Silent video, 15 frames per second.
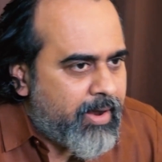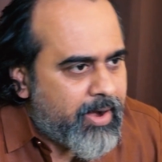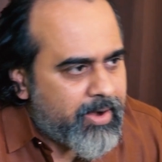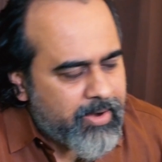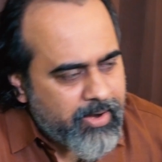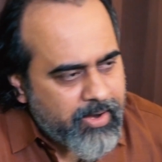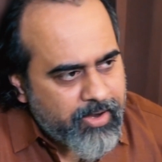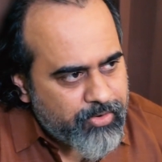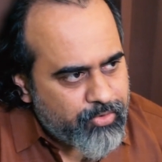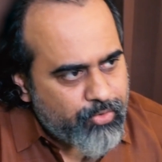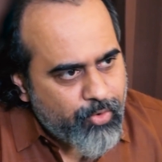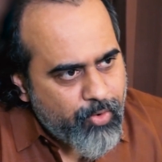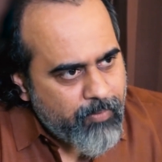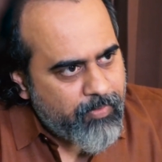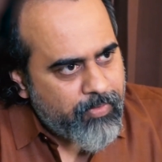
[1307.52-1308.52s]
And I
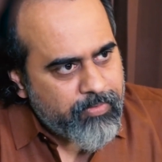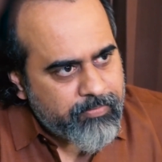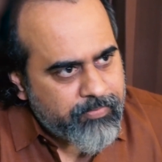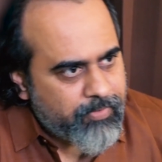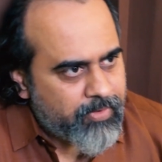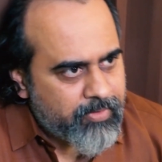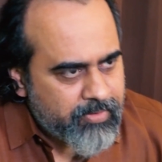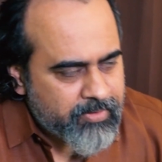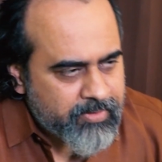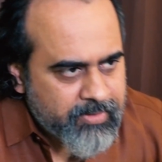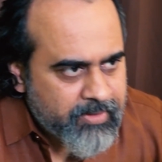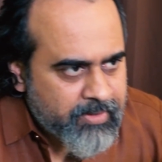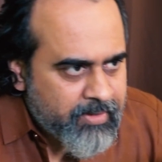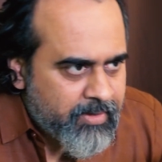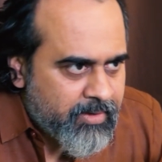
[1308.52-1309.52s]
drove on for
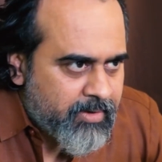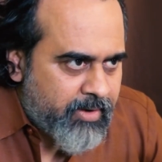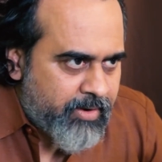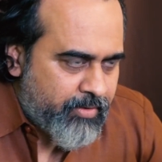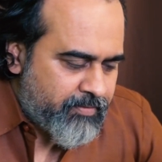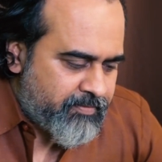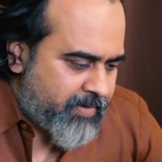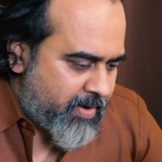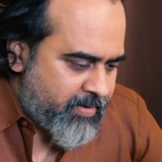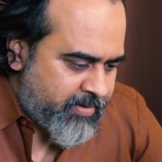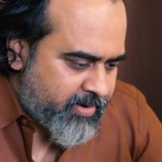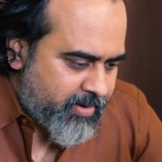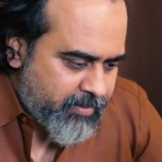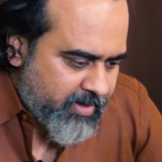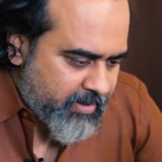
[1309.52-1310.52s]
around
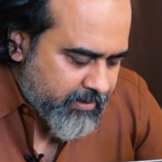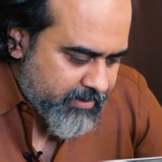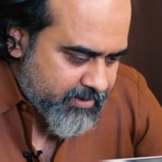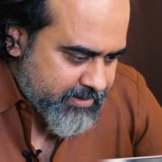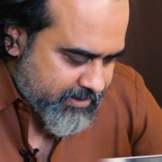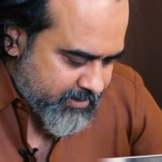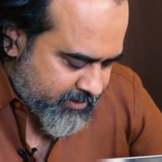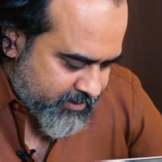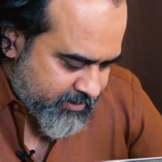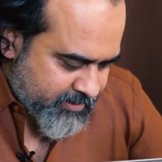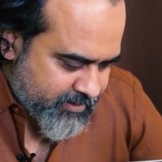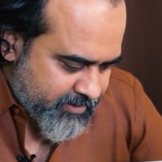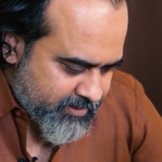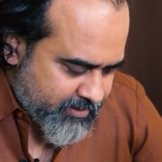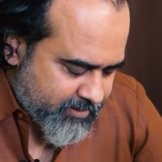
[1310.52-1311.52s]
500 meters,
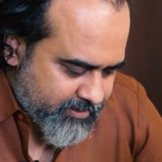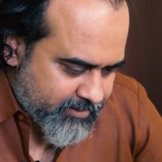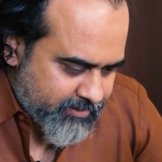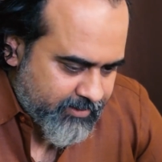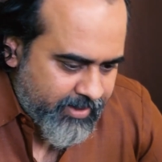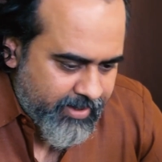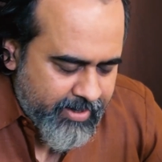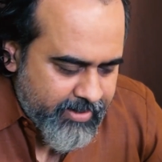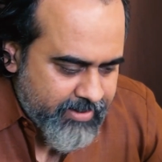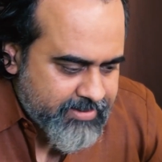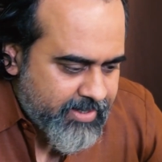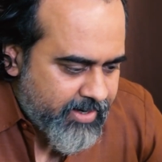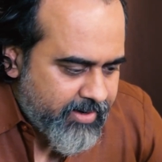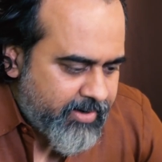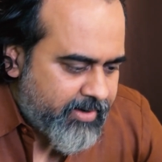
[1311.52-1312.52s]
and then I
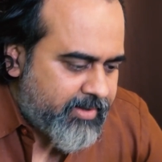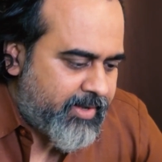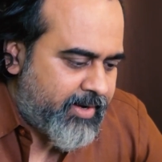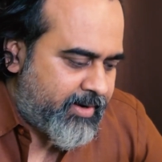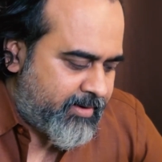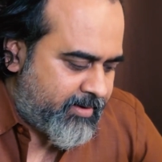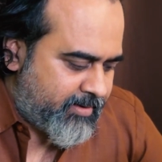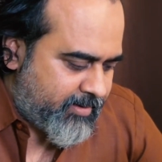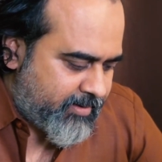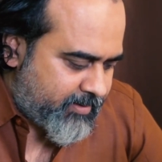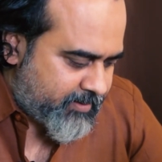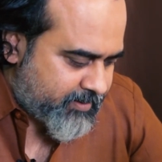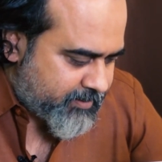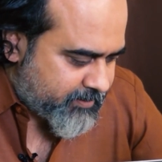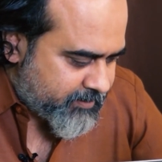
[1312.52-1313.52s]
decided that
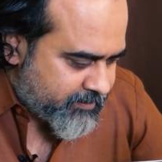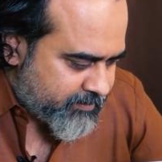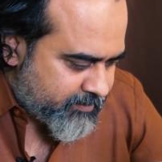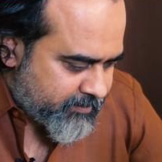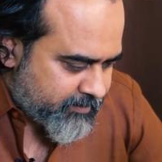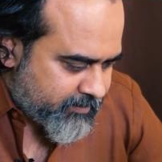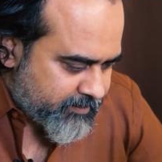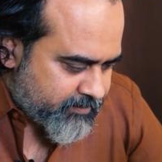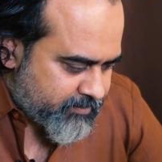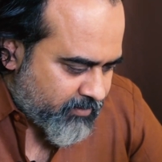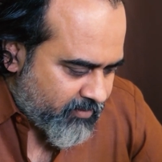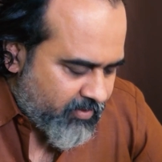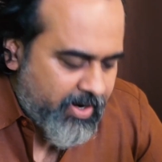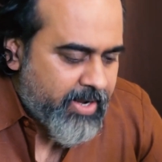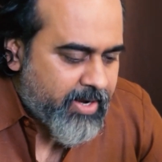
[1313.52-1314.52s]

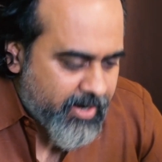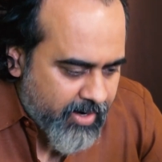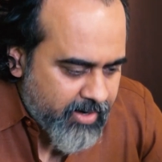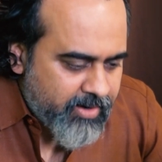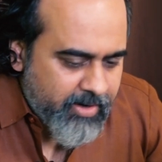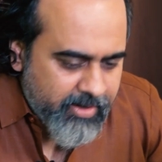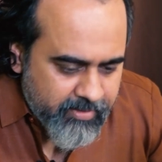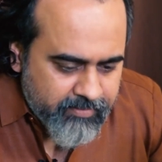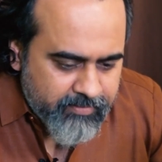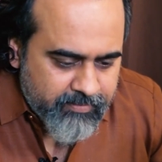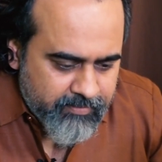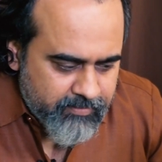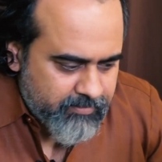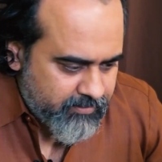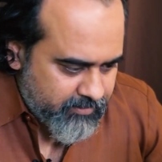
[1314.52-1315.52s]
I can't leave
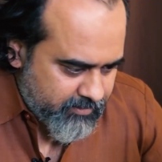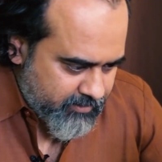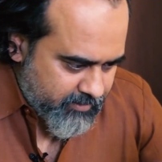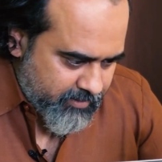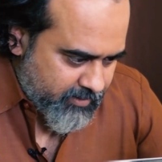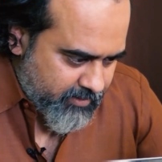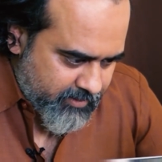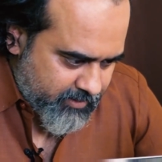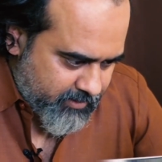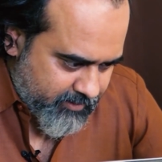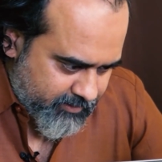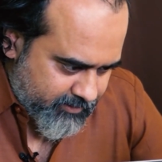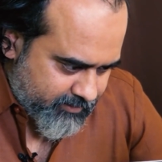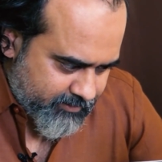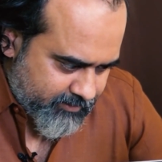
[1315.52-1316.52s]

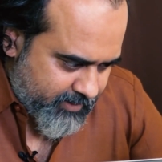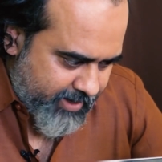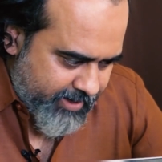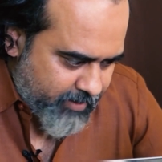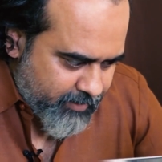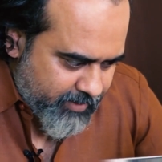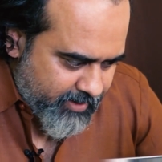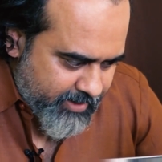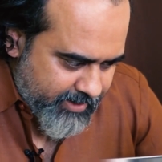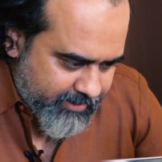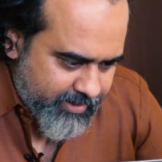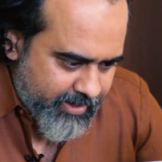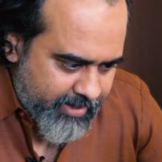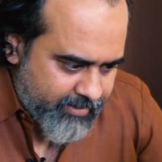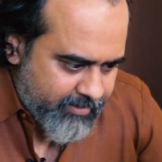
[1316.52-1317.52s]
the animal
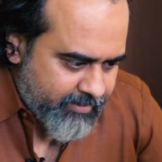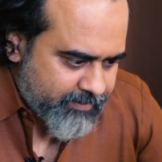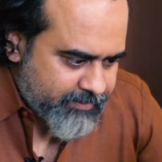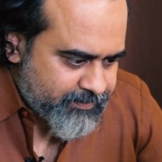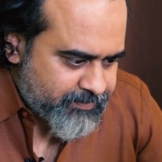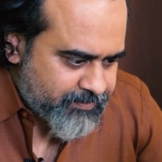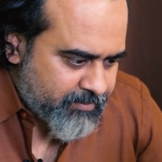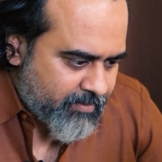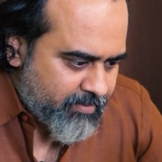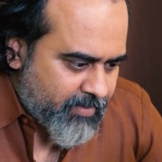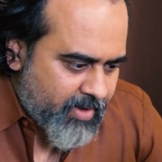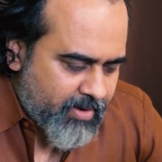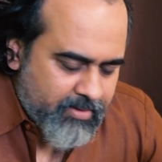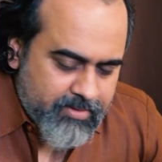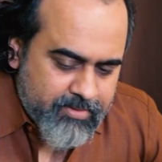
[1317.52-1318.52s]
like that.
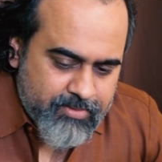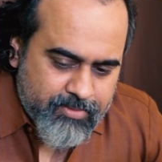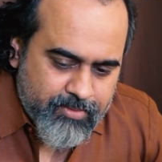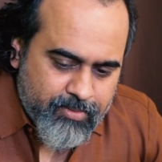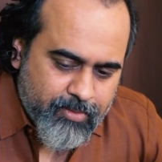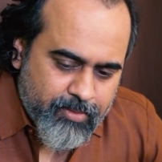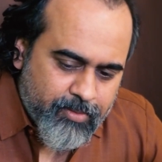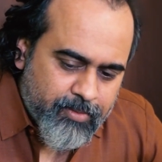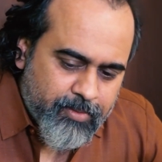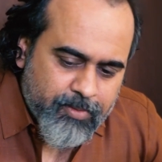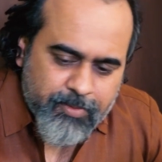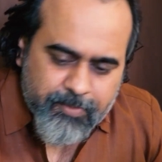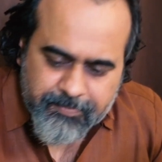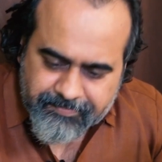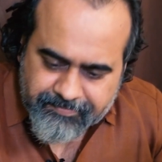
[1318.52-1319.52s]

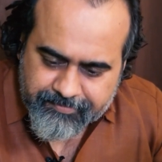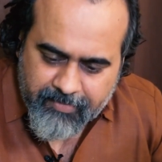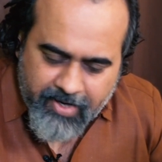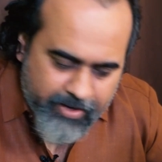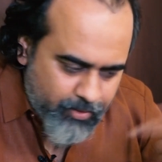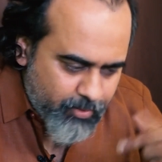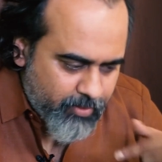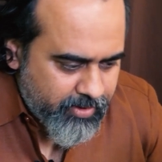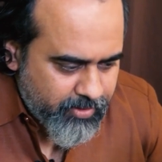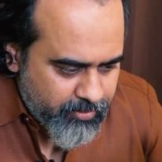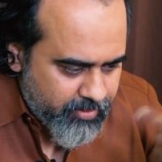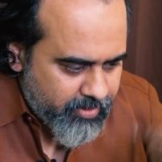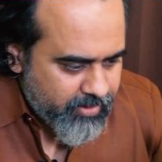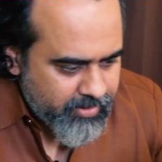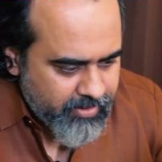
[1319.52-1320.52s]
So I a
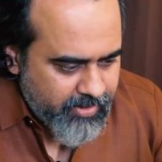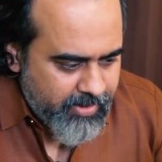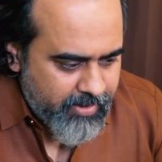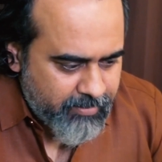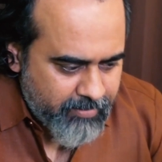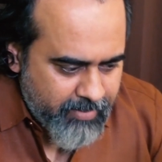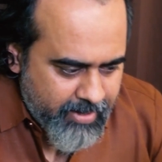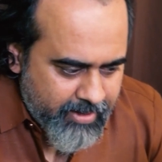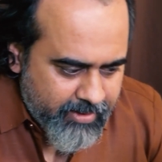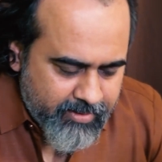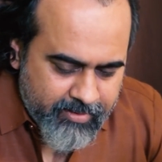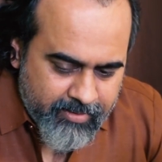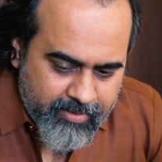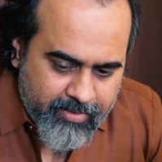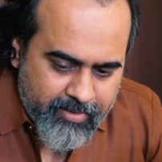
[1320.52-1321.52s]
U-turn, came back,
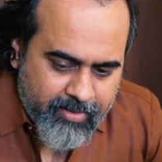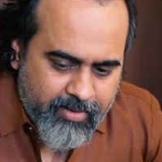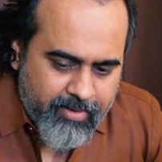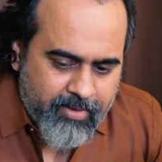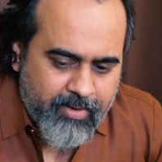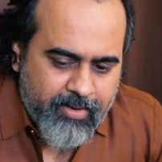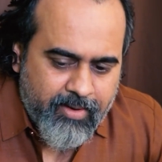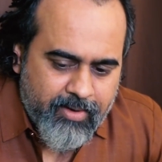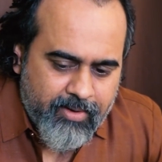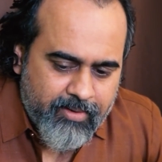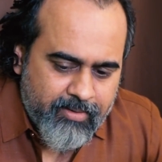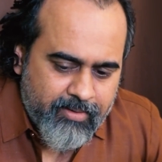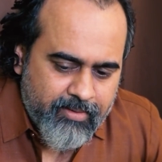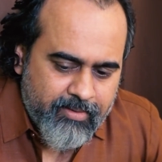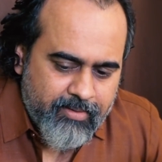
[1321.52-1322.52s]

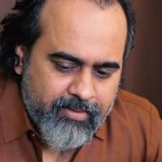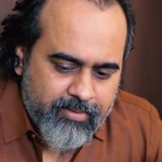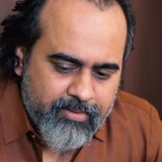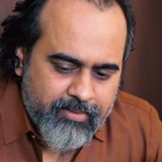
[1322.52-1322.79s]
and